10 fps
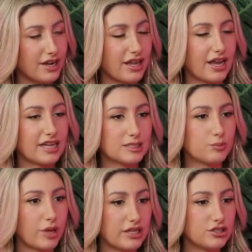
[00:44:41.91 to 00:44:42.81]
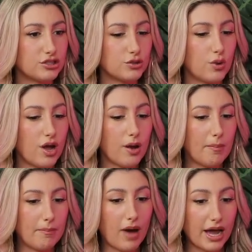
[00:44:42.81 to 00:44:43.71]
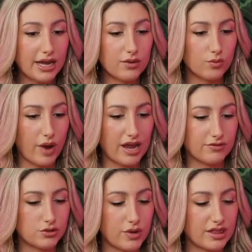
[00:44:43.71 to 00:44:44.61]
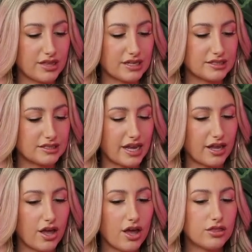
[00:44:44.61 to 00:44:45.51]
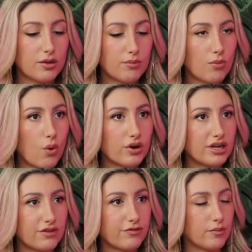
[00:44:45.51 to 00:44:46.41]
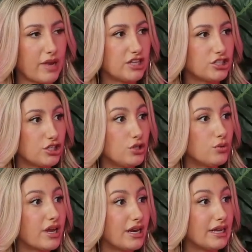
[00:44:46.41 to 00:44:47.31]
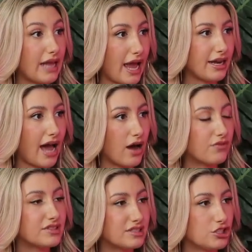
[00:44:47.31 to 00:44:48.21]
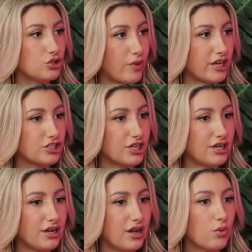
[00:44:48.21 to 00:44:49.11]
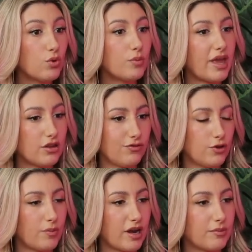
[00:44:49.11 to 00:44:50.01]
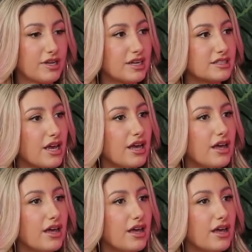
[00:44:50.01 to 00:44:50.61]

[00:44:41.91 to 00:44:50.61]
And like I explained to you, my way of doing things is like the more information you can get out of a situation will make you feel better, because